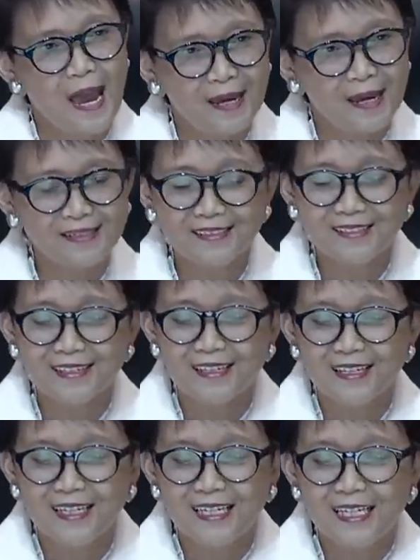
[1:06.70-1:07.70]
And
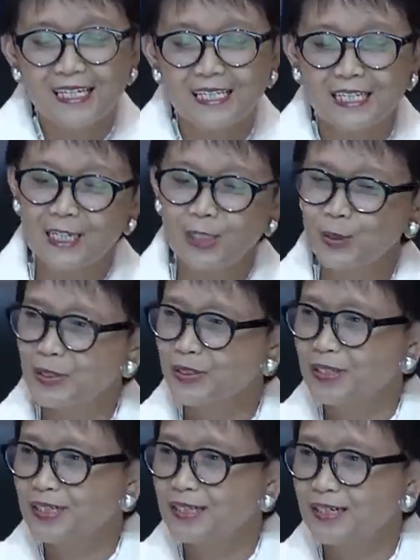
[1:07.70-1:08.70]
take a look
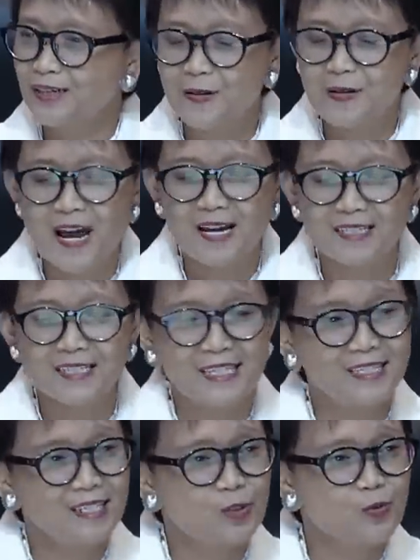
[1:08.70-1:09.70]
around us
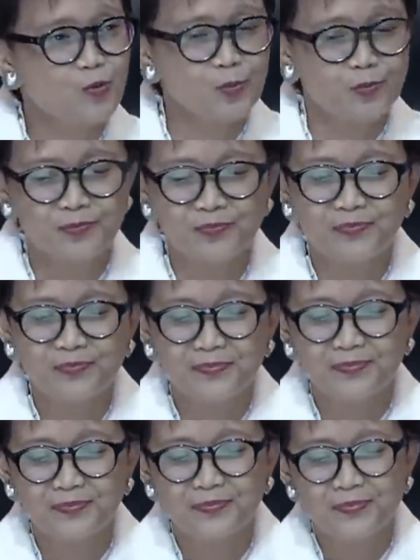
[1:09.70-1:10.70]
in this room.
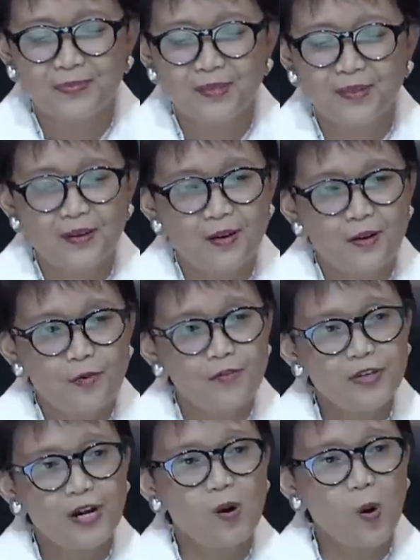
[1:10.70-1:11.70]

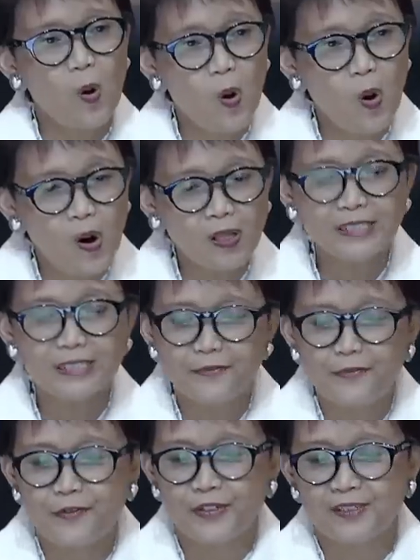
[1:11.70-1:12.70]
We are all
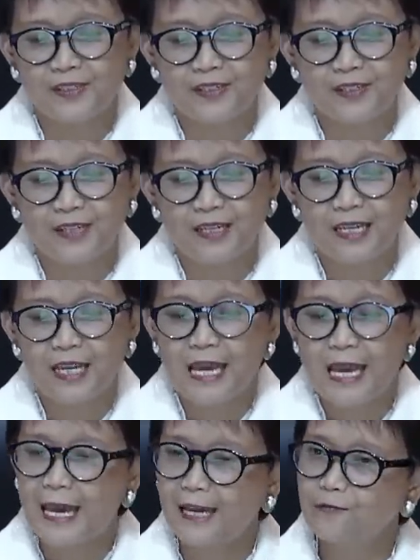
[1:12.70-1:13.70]
different,
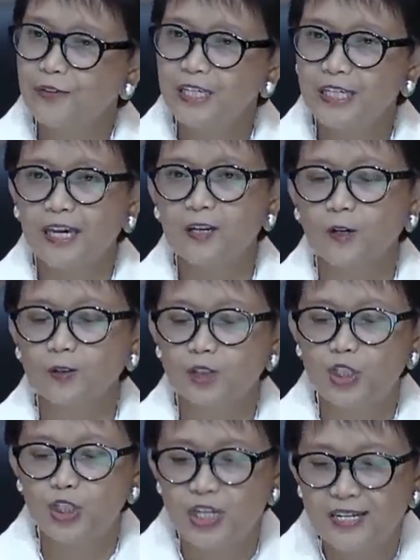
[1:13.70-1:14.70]
and we
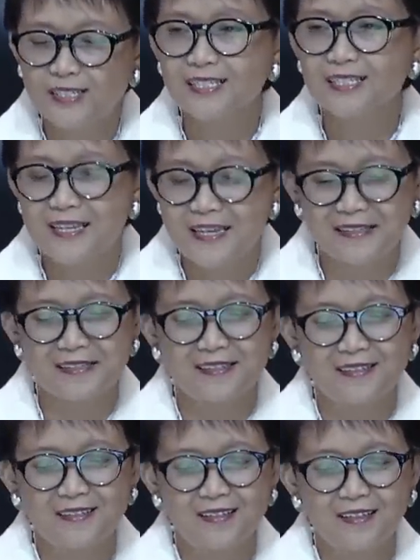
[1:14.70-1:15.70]
cannot change this.
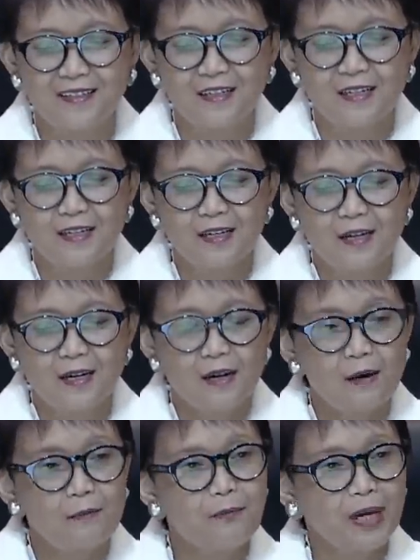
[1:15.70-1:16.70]

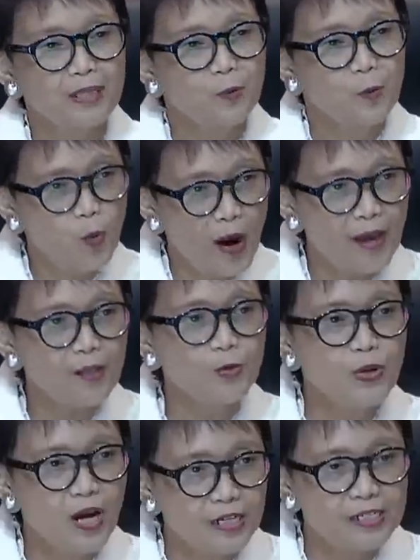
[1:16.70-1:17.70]
But while
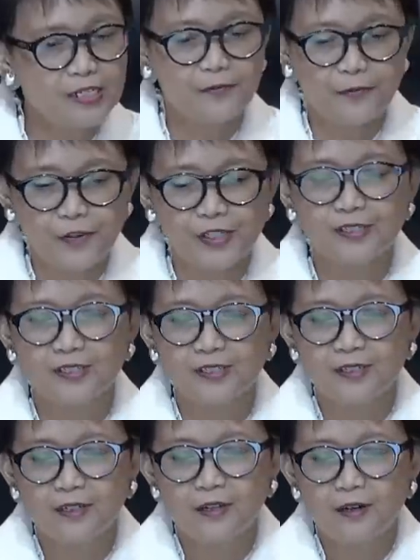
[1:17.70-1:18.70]
we are different,
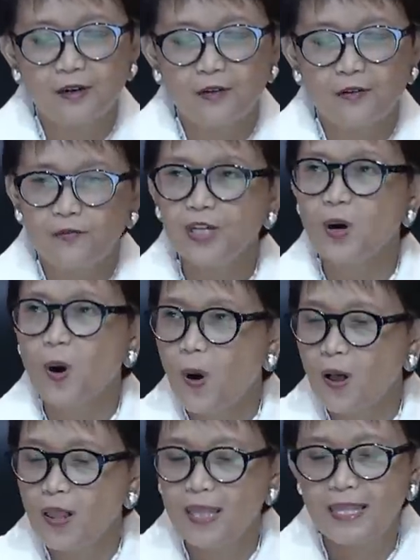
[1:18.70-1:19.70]
we
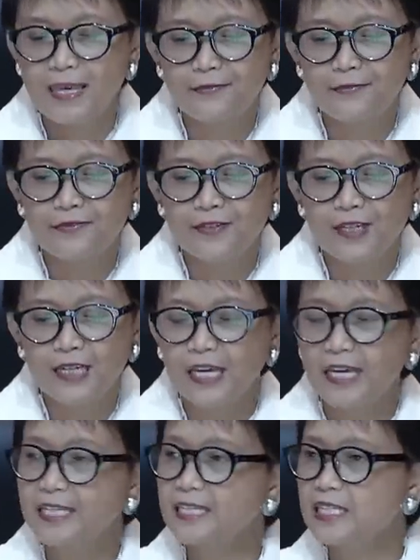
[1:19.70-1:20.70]
all live
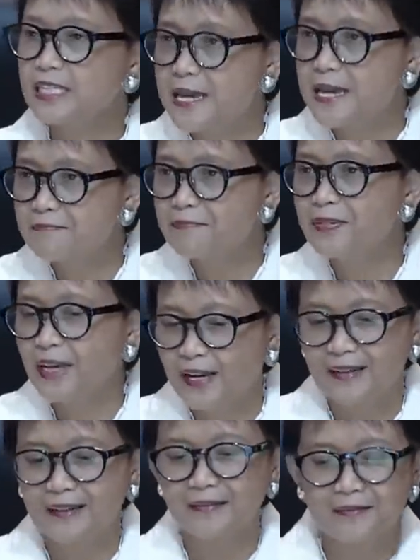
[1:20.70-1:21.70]
in the same
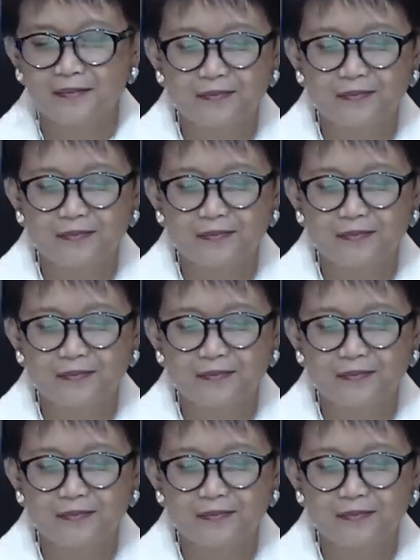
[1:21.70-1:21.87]
planet.